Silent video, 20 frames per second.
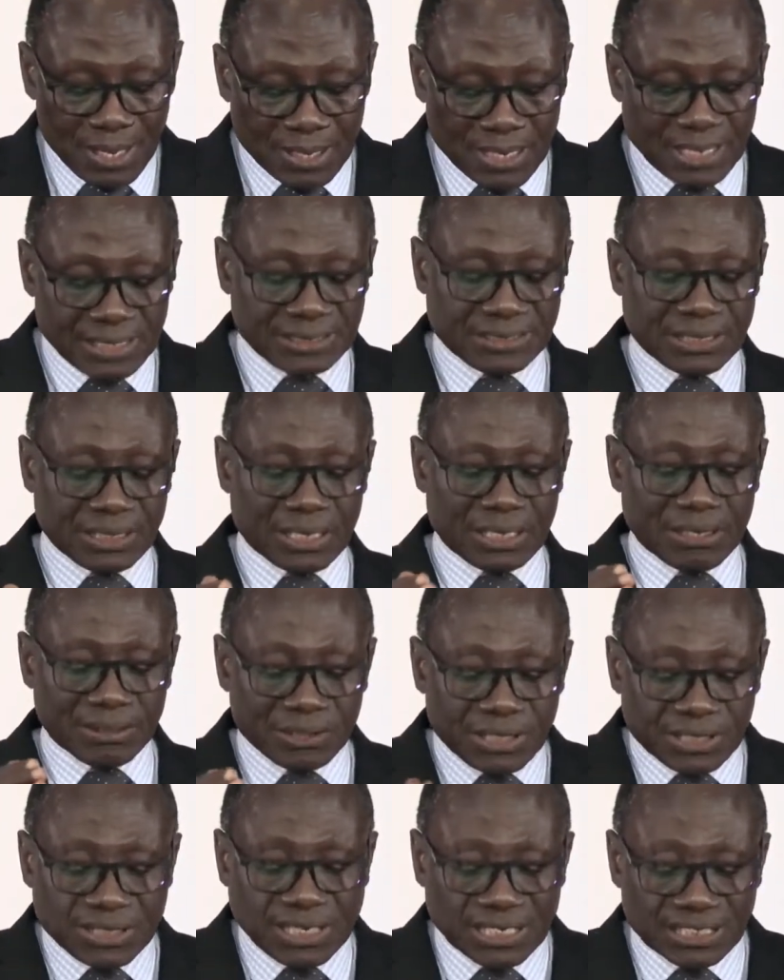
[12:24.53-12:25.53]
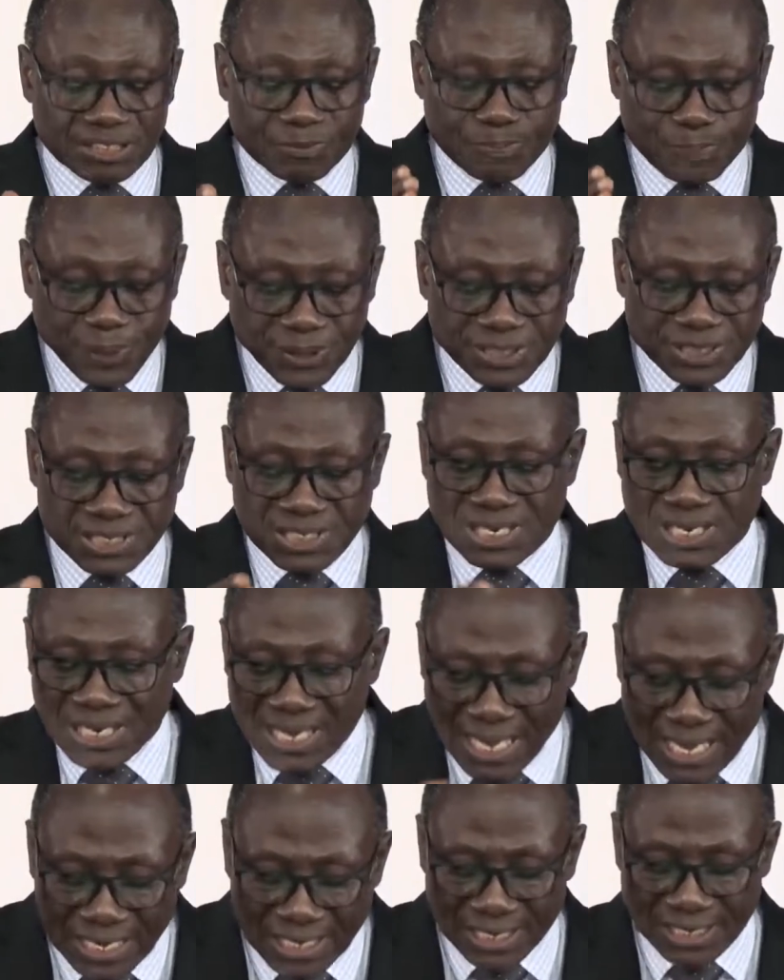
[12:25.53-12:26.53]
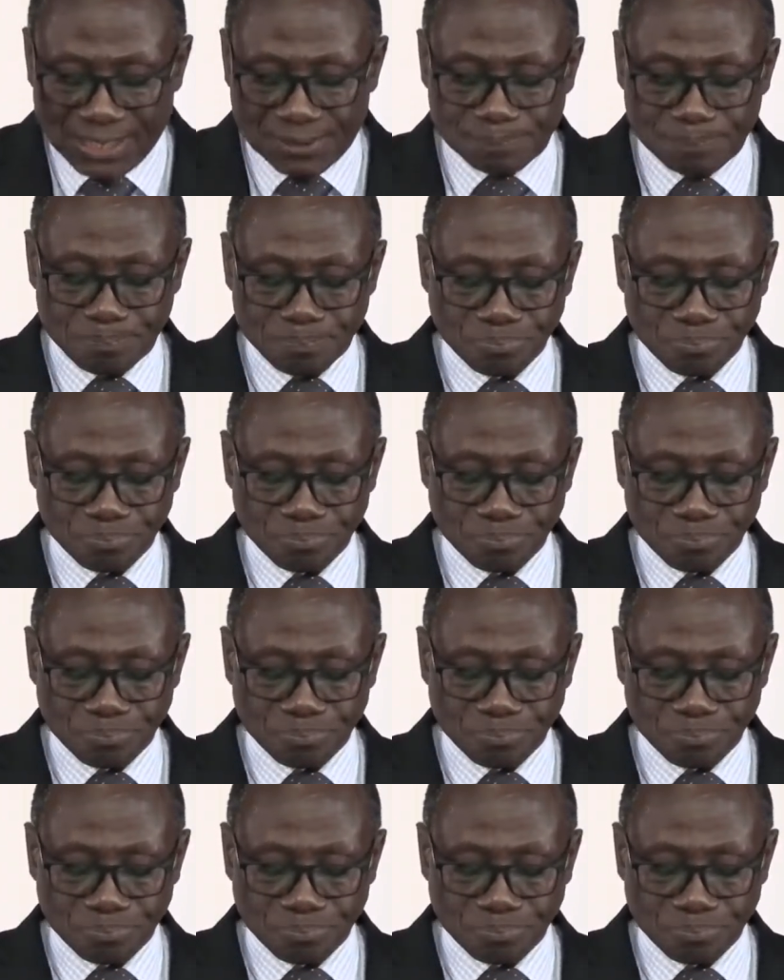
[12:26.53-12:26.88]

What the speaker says: Jesus speaks clearly